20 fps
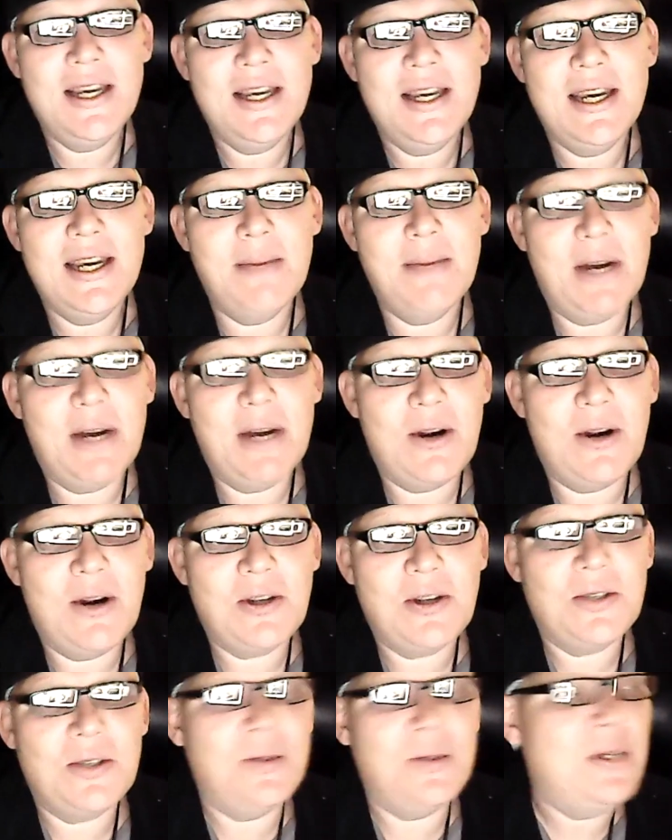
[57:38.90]
in my
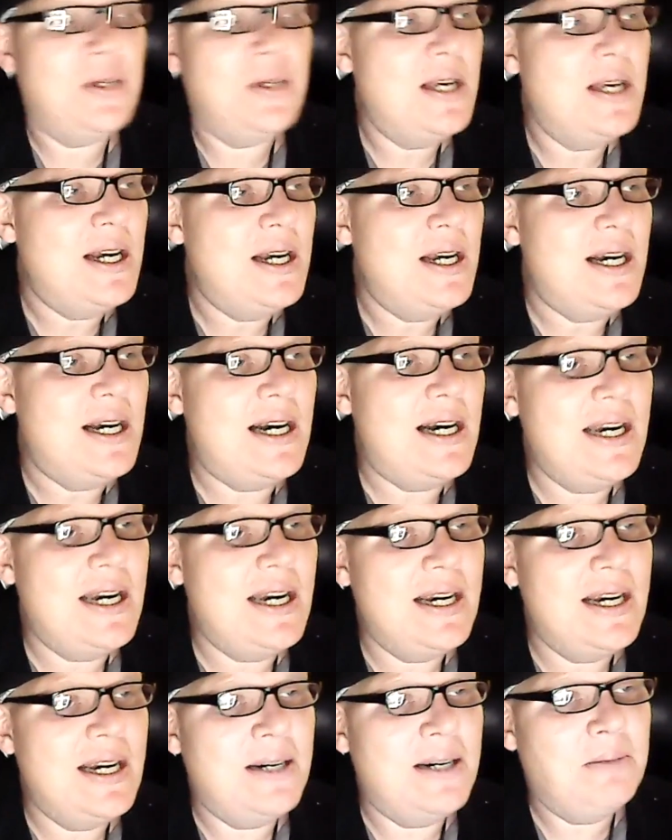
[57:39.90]
arsenal. I,
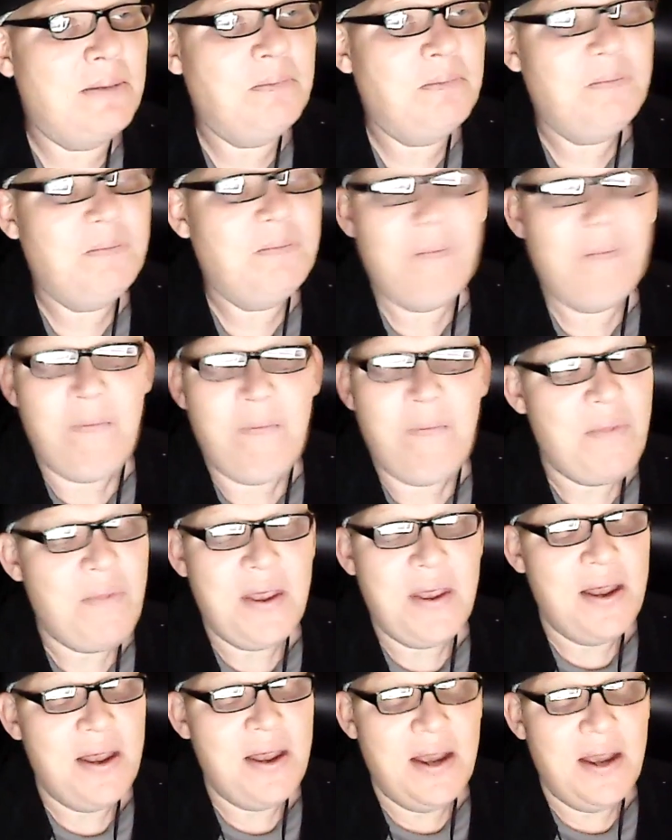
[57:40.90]
uh,
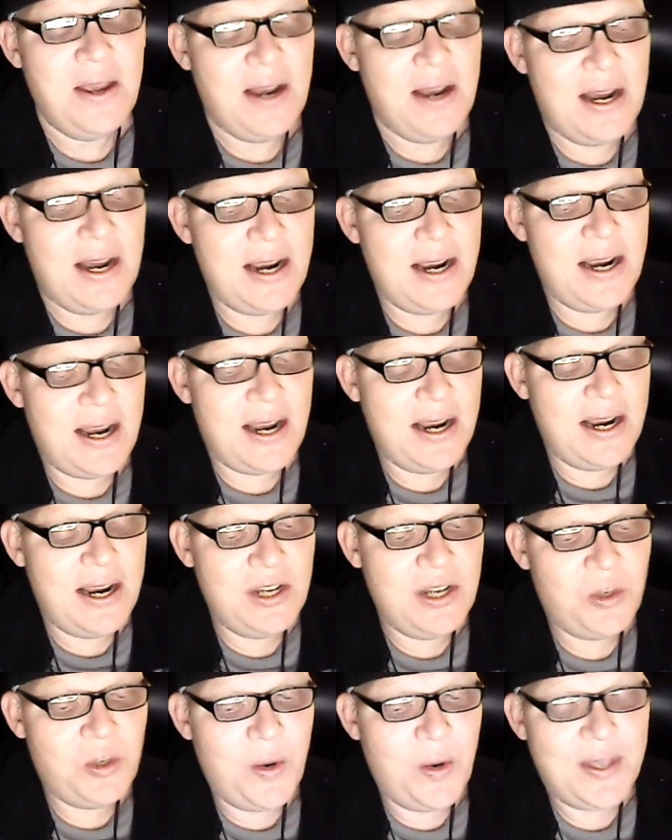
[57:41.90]
I
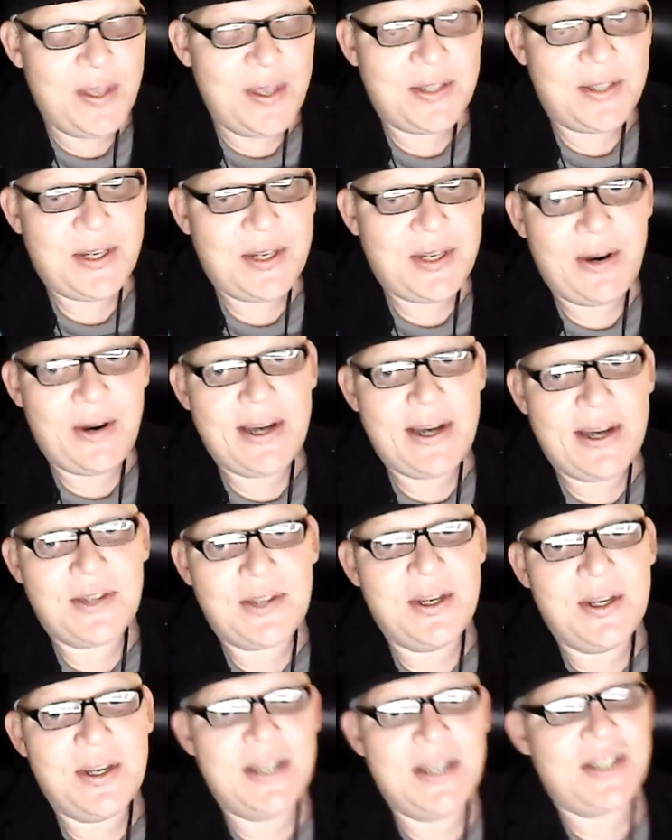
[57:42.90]
enjoy the
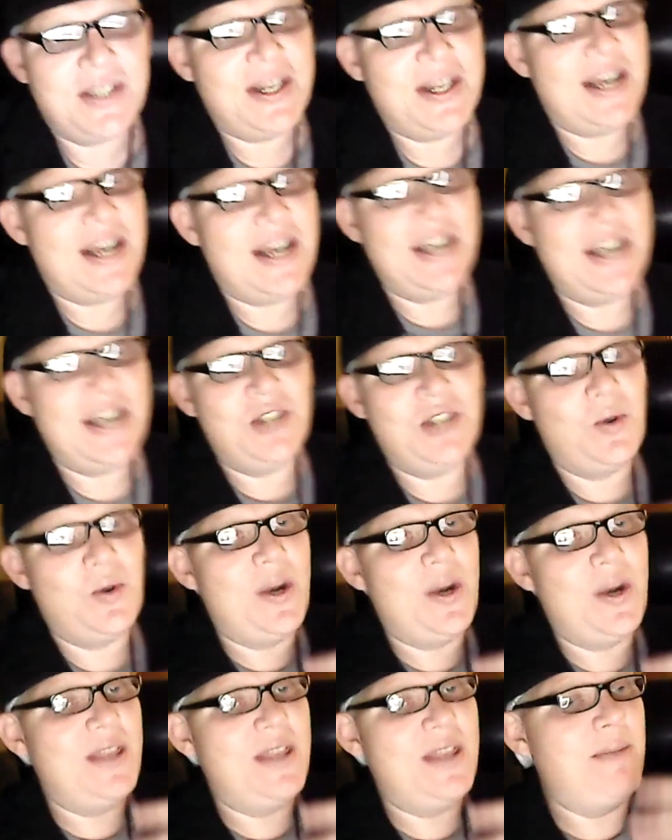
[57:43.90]
seriousness and I
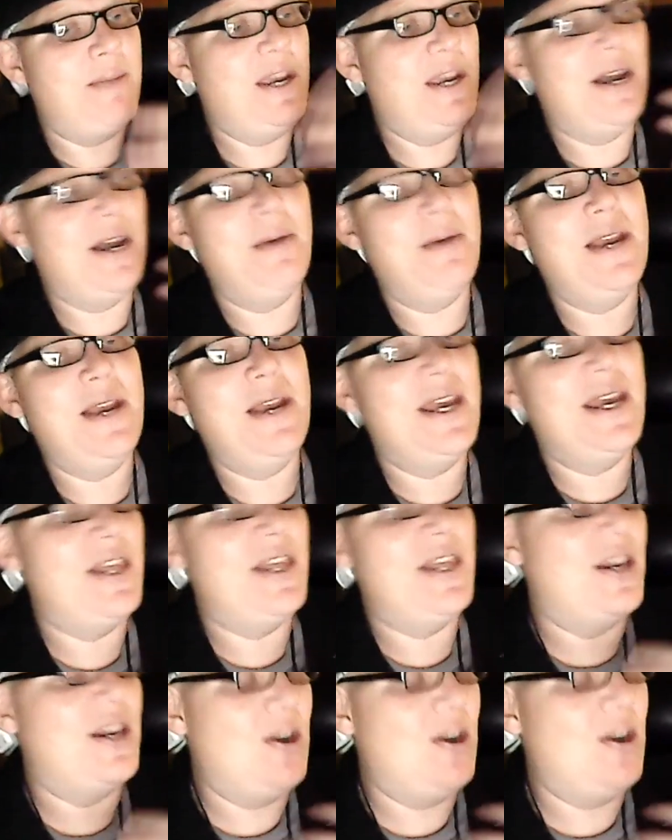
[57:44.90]
enjoy the becoming and
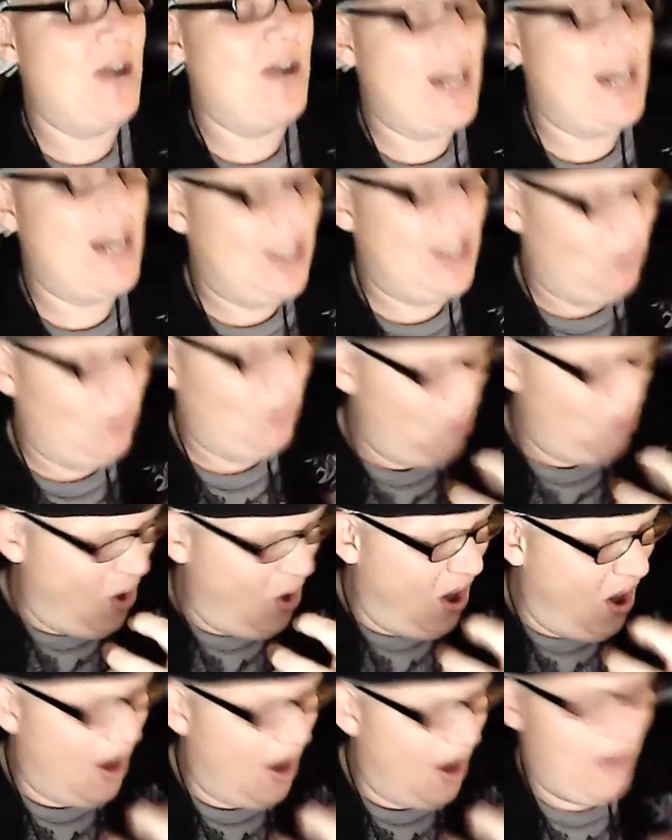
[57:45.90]
the learning and the
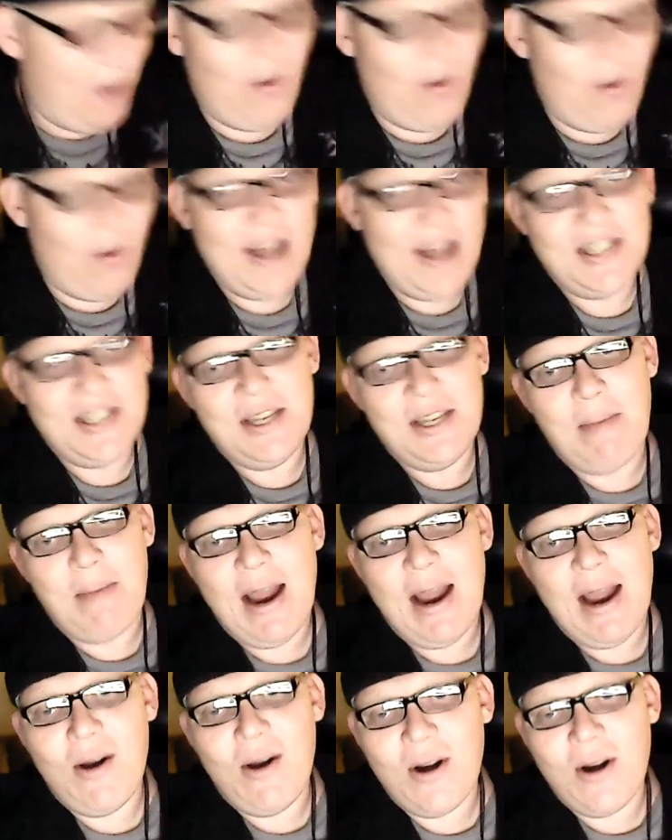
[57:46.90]
raw and raising the
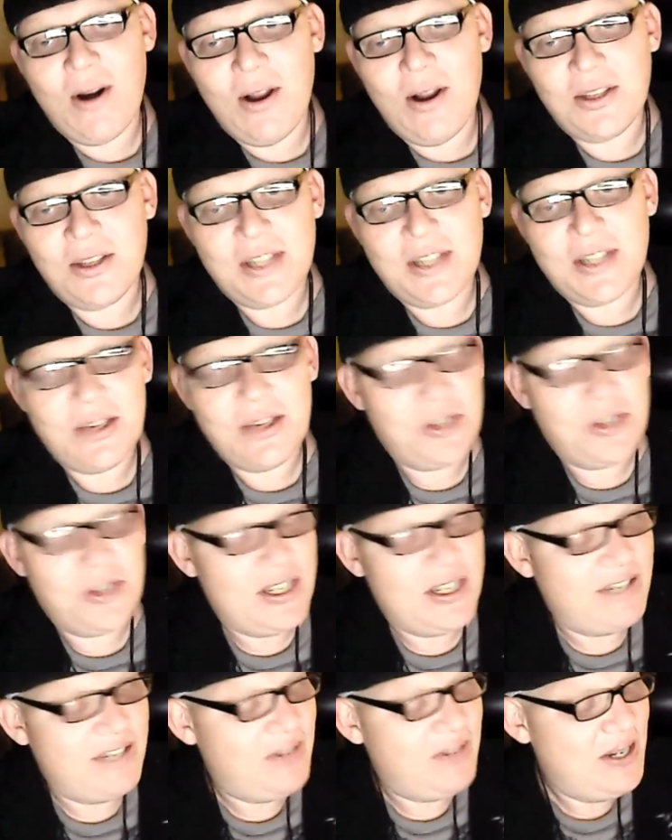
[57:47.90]
power and all this other
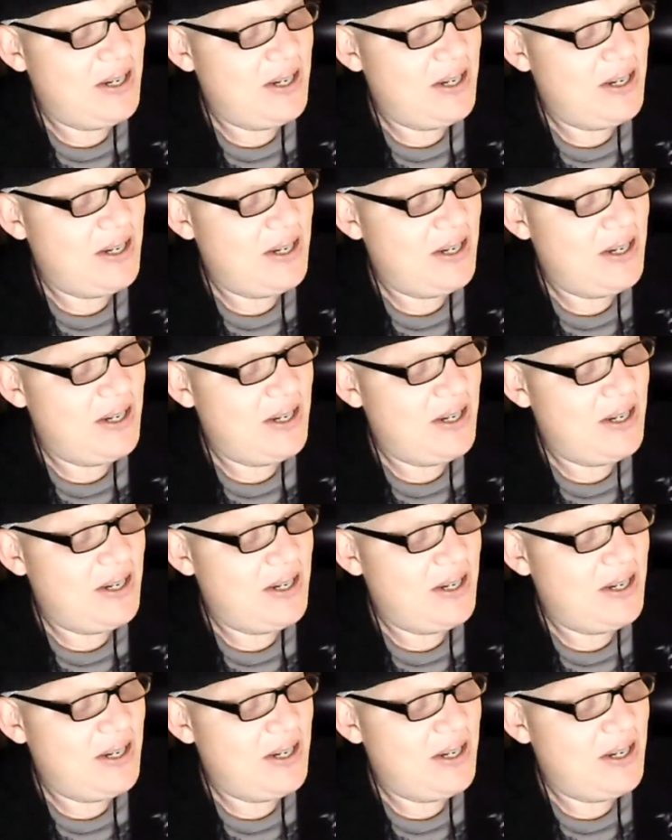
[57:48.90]
stuff.